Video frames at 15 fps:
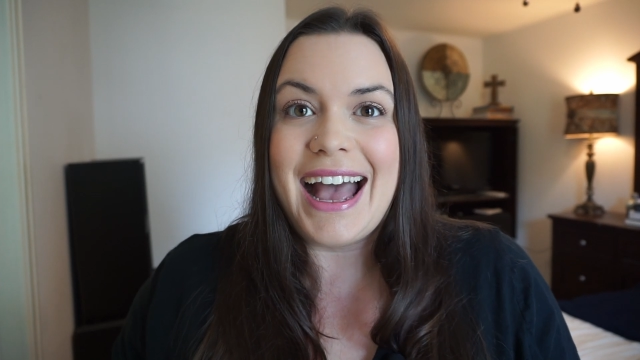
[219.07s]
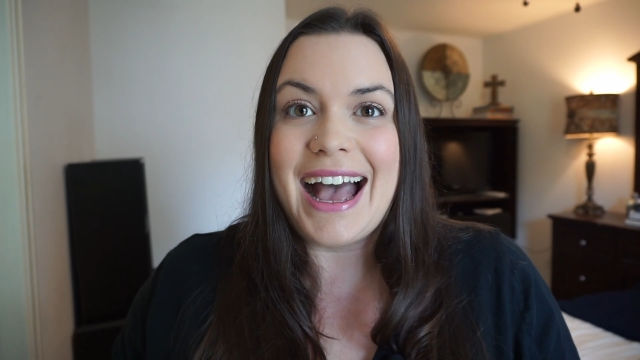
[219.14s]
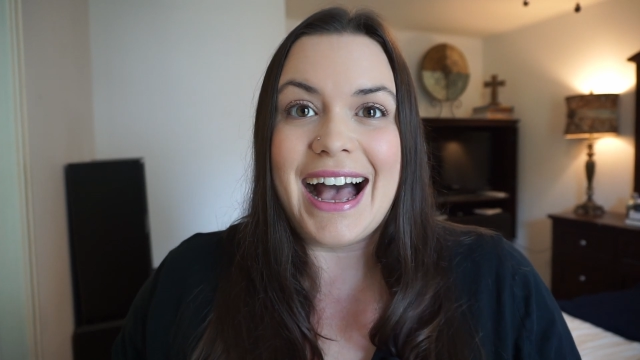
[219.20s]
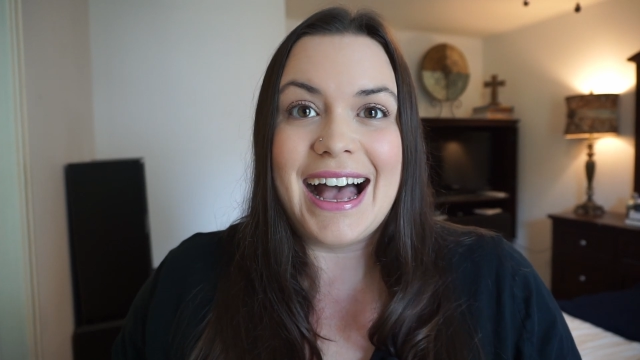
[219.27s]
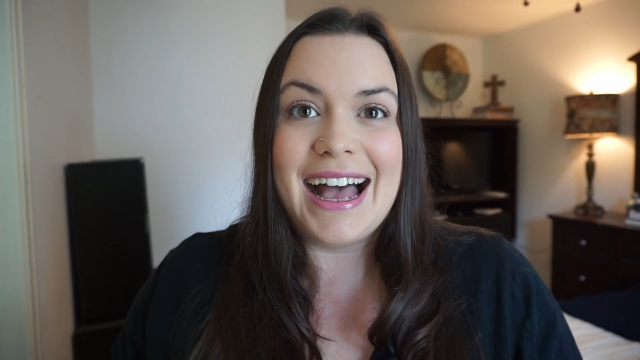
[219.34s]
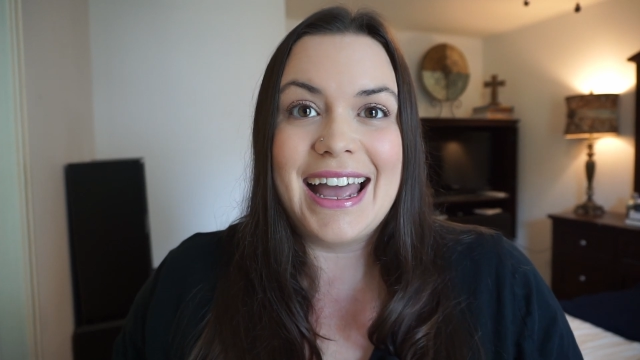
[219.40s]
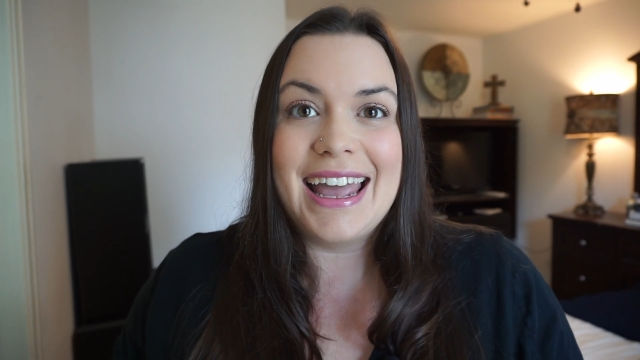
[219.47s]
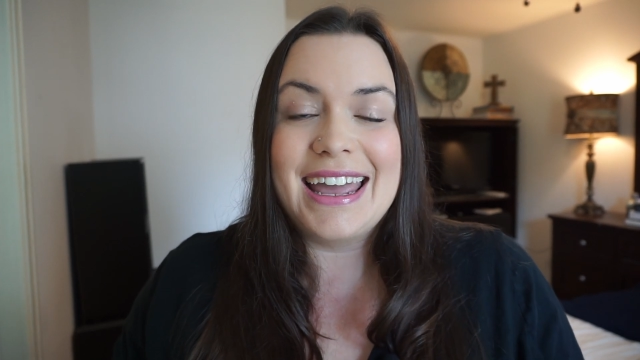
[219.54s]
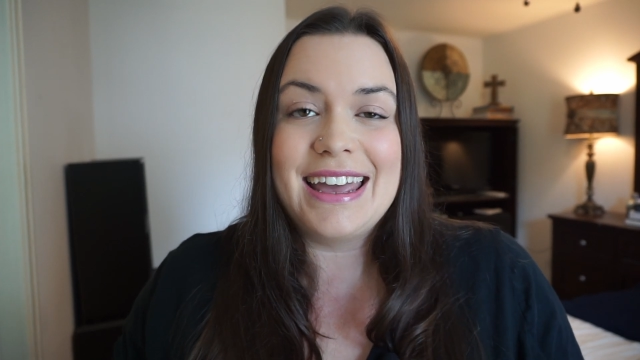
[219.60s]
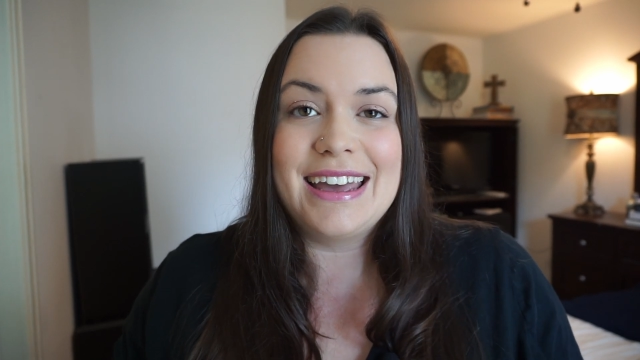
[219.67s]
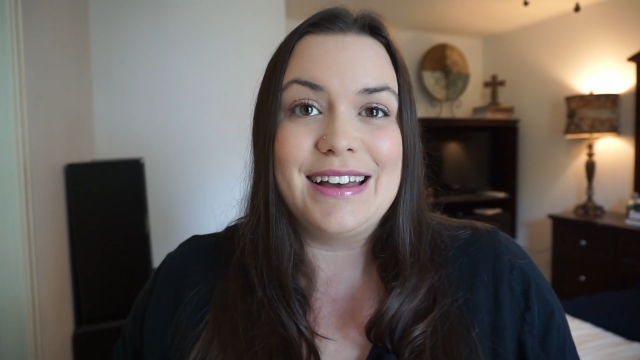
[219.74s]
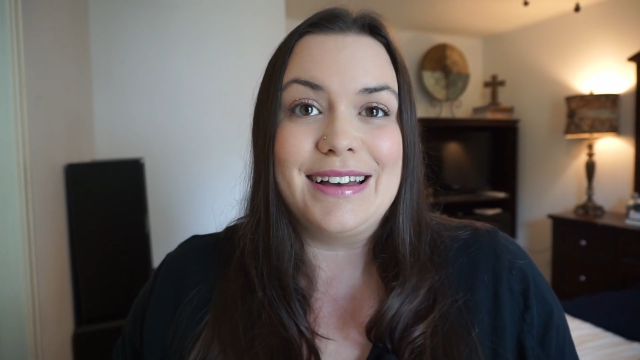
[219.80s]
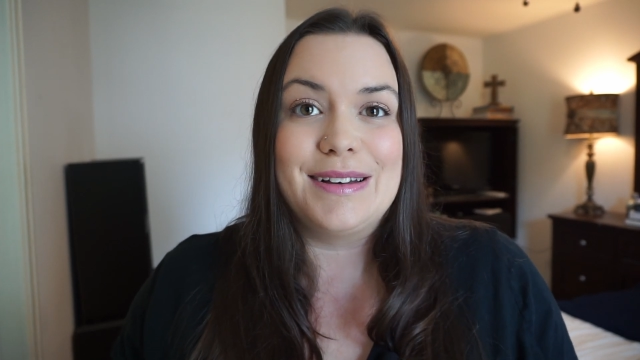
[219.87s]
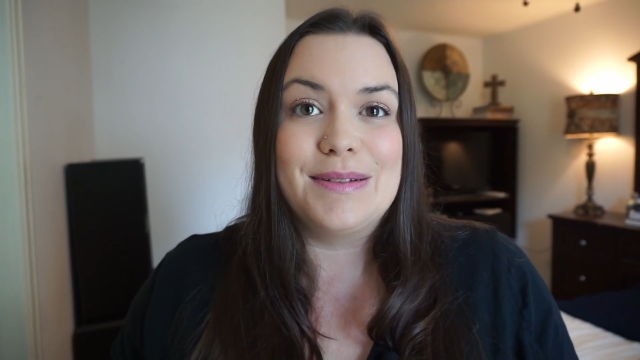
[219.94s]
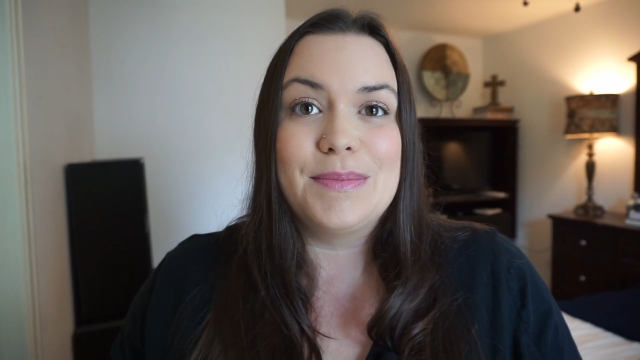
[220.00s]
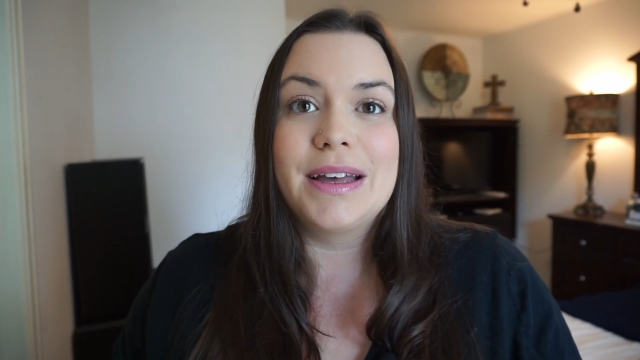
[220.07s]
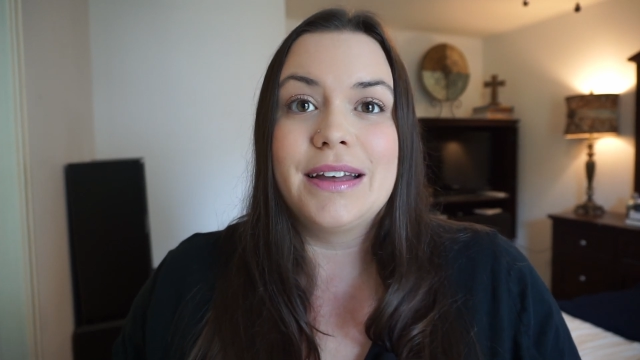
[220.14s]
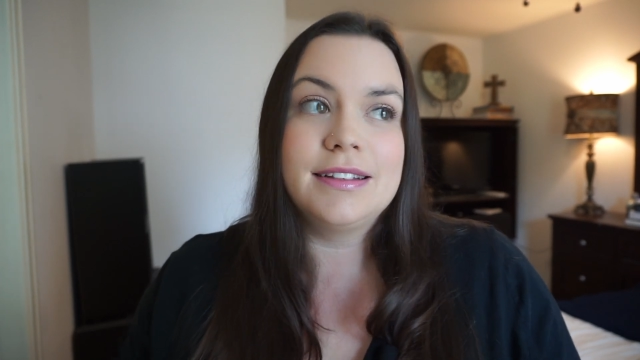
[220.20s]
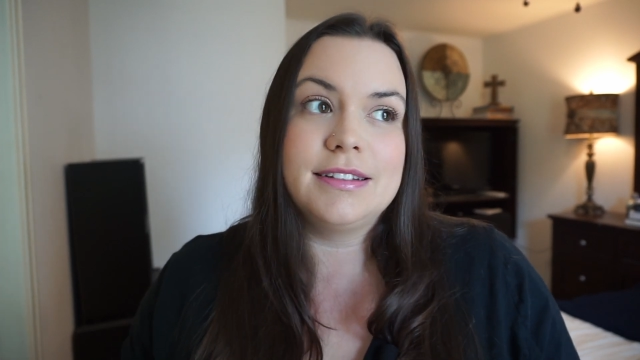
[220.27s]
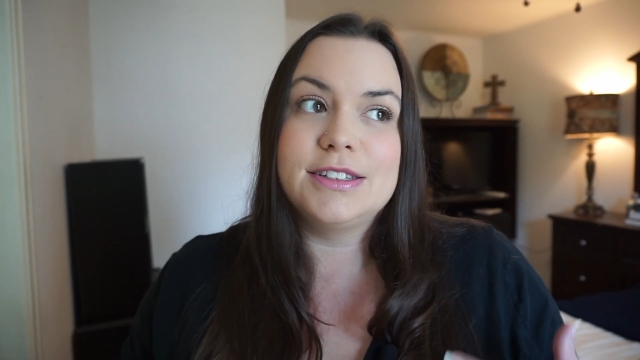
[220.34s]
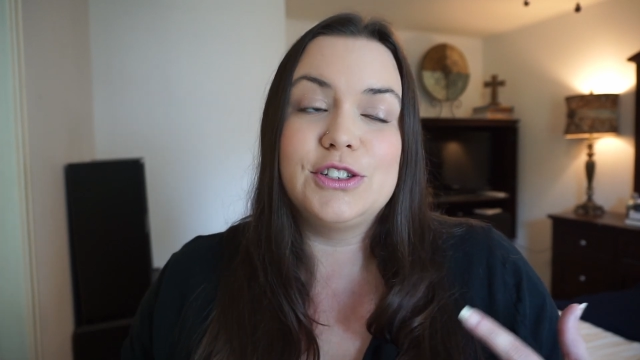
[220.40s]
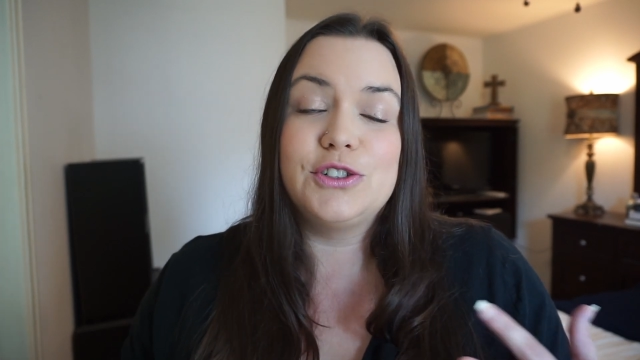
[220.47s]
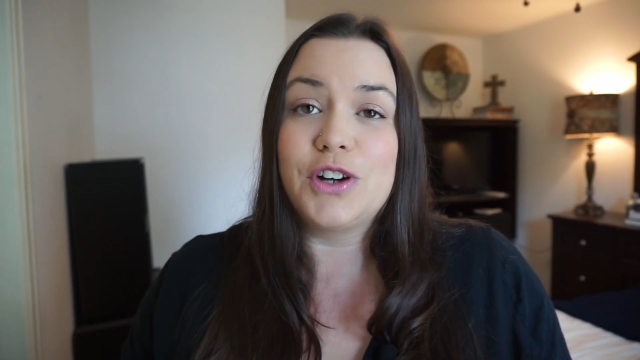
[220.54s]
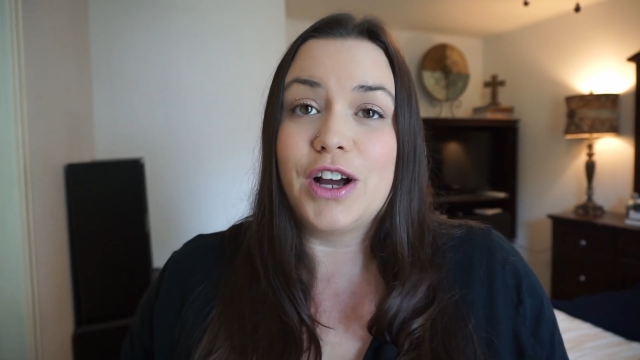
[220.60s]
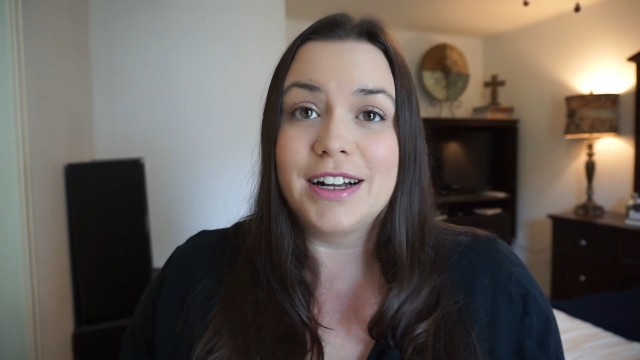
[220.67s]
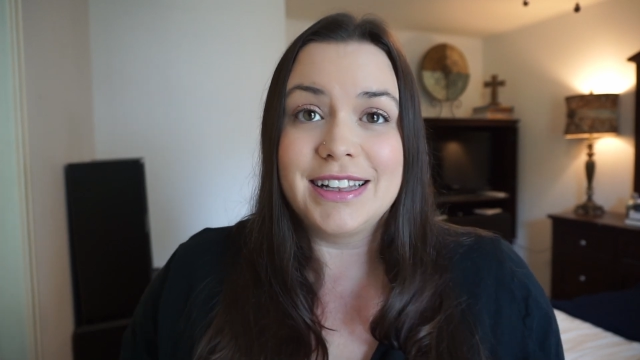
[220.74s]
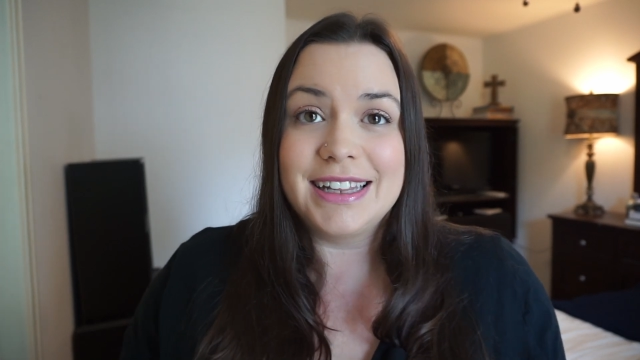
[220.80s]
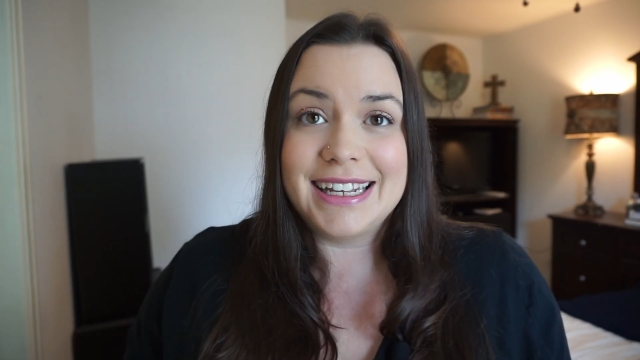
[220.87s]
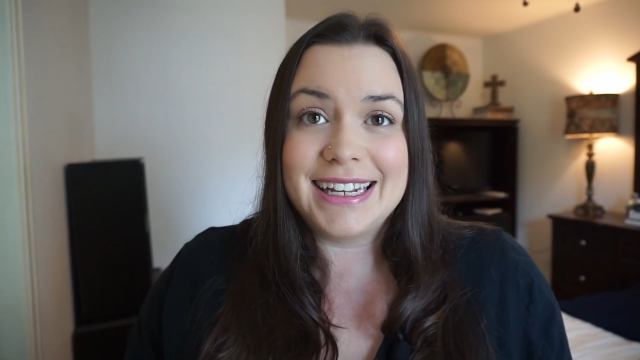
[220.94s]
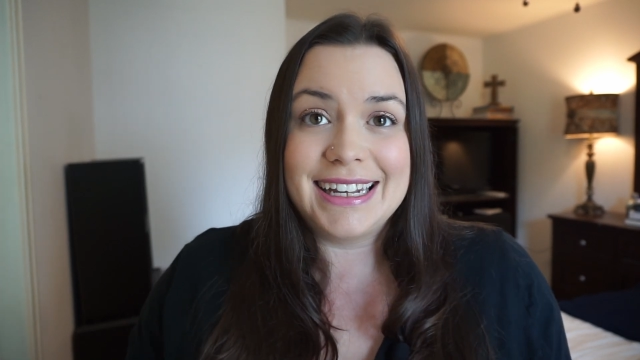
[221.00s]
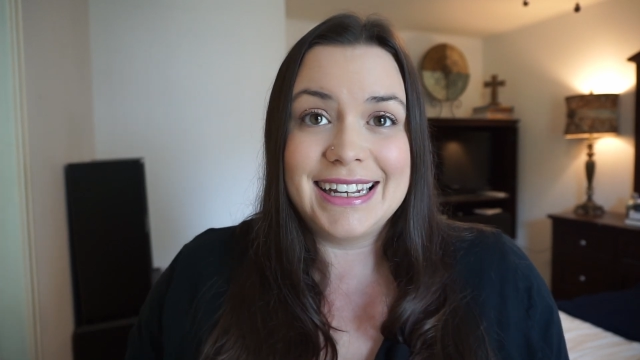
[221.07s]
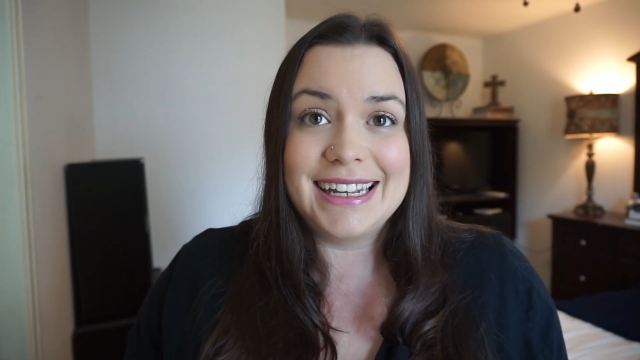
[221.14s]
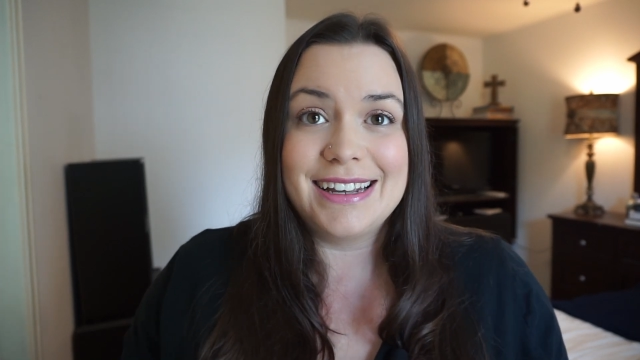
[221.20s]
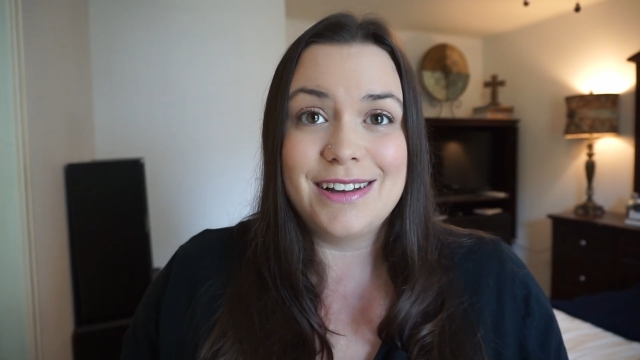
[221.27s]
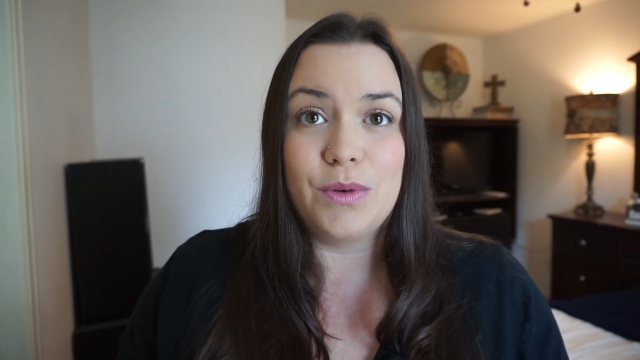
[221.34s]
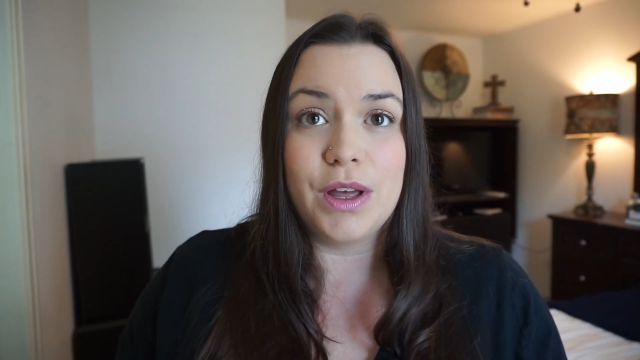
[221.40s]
I am struggling